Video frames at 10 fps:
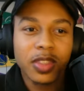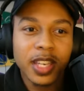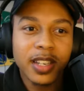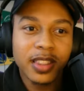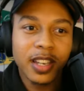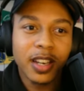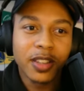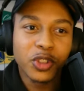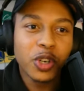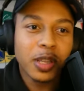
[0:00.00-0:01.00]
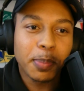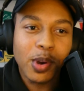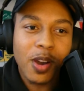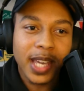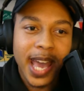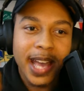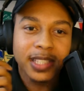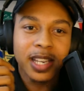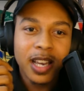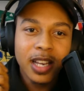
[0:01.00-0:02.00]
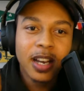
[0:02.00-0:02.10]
the during the broadcast,